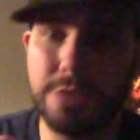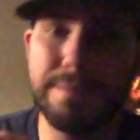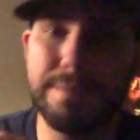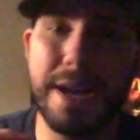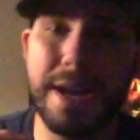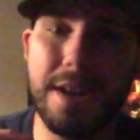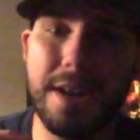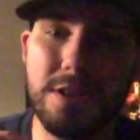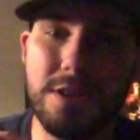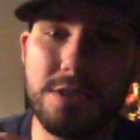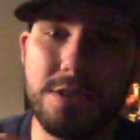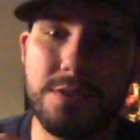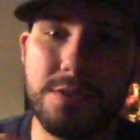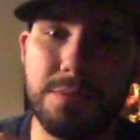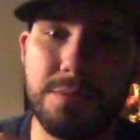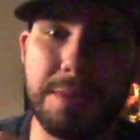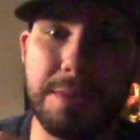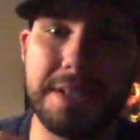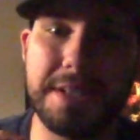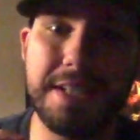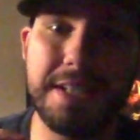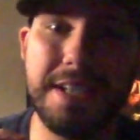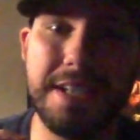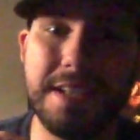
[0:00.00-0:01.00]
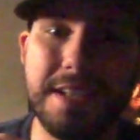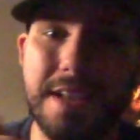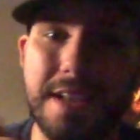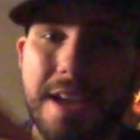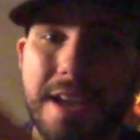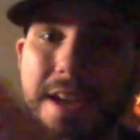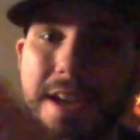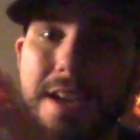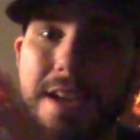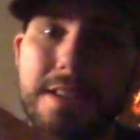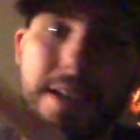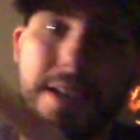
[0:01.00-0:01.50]
patterns from my
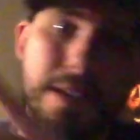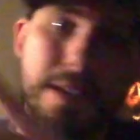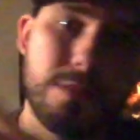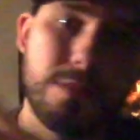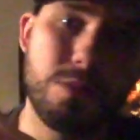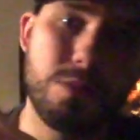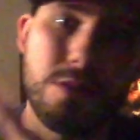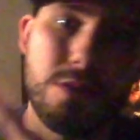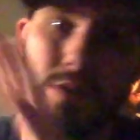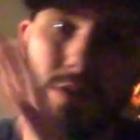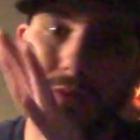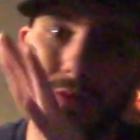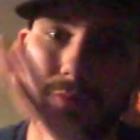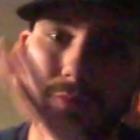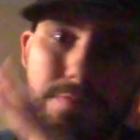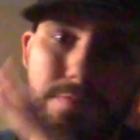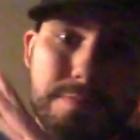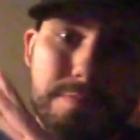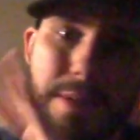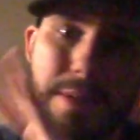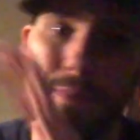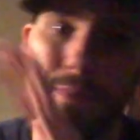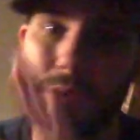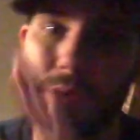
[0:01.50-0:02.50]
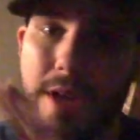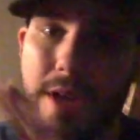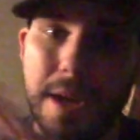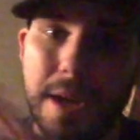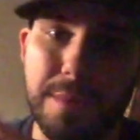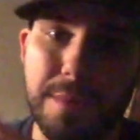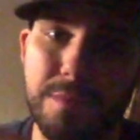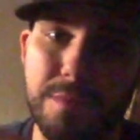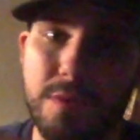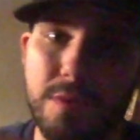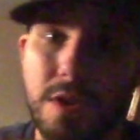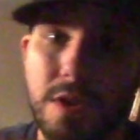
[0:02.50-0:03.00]
DNA, like where people
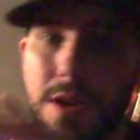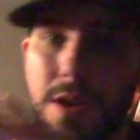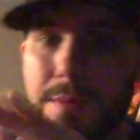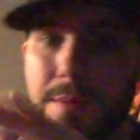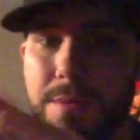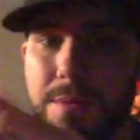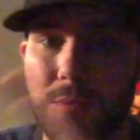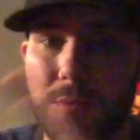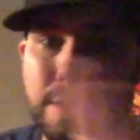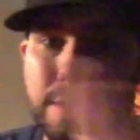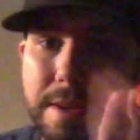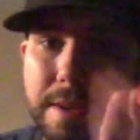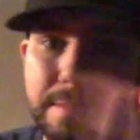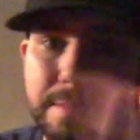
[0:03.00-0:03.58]
came from and where they